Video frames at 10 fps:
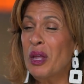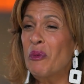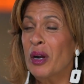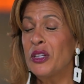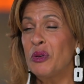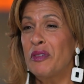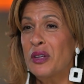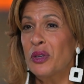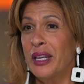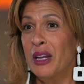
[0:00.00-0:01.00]
They wanted you
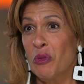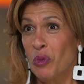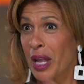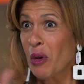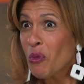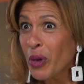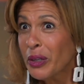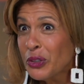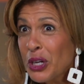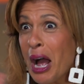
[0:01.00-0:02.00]
eventually to get a, like a
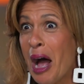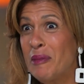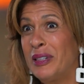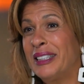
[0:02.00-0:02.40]
real job.